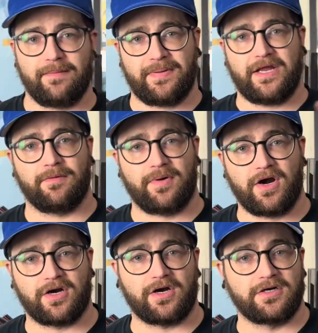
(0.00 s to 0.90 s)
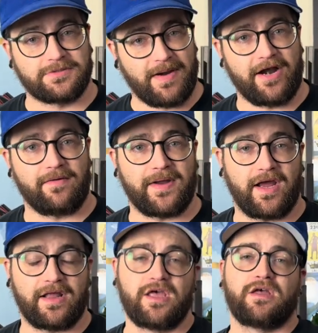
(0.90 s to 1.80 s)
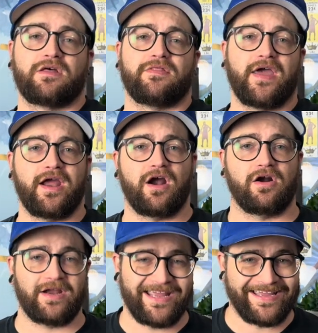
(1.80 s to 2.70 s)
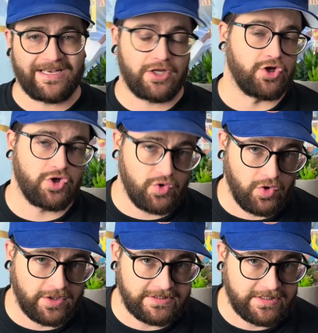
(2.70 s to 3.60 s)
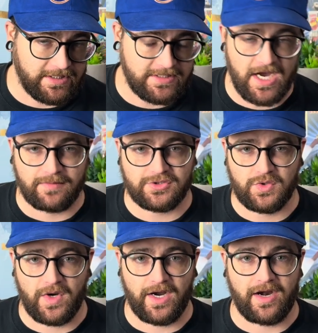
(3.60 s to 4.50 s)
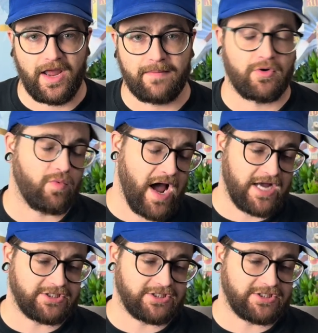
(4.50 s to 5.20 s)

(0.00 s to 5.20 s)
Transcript: Peter Parker, Spider Man. They are in New York City, Times Square, and Mirage